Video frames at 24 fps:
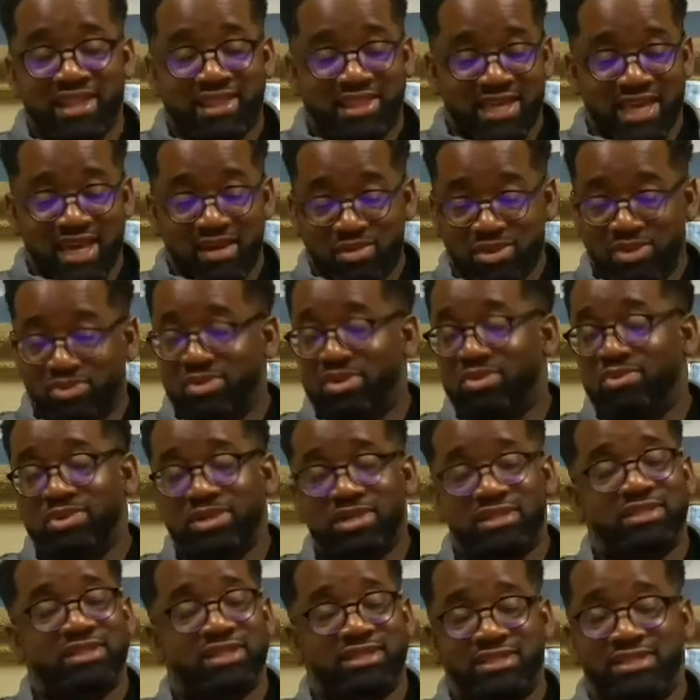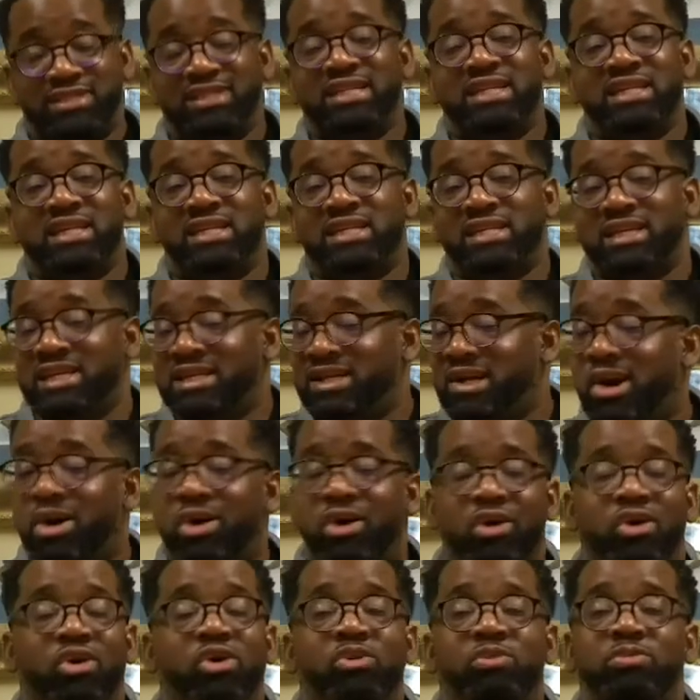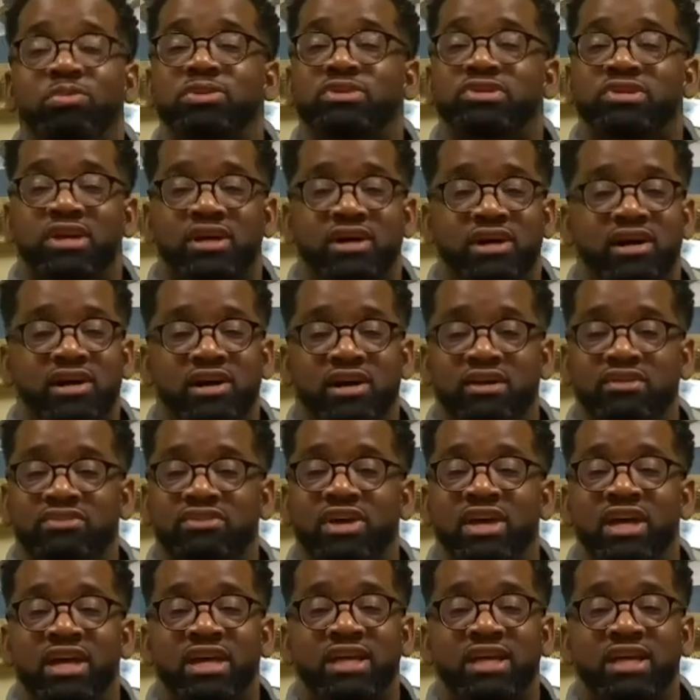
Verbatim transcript: thing was what we just did in hopes of